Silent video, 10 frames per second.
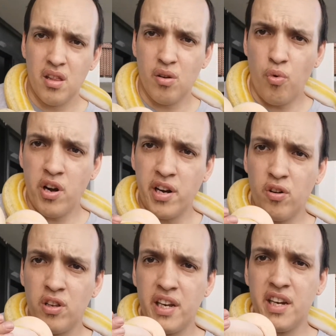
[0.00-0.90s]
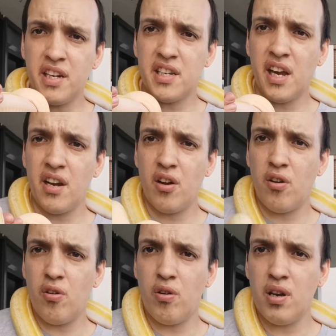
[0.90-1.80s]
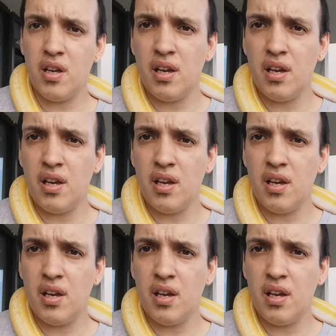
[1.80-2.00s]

the one and only Nintendo.